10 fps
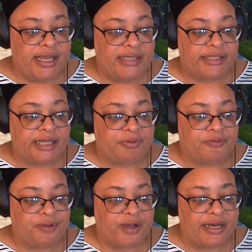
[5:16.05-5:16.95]
that
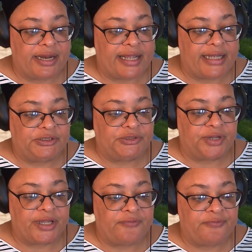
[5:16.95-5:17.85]
provided a
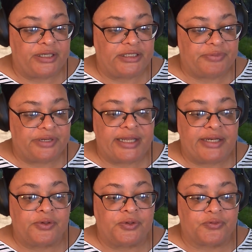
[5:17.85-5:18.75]
joint investment
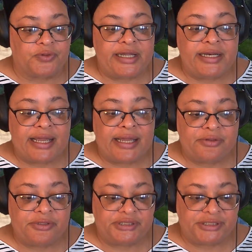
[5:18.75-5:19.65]
in green
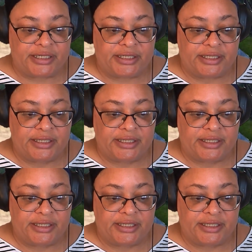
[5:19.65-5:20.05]
energy,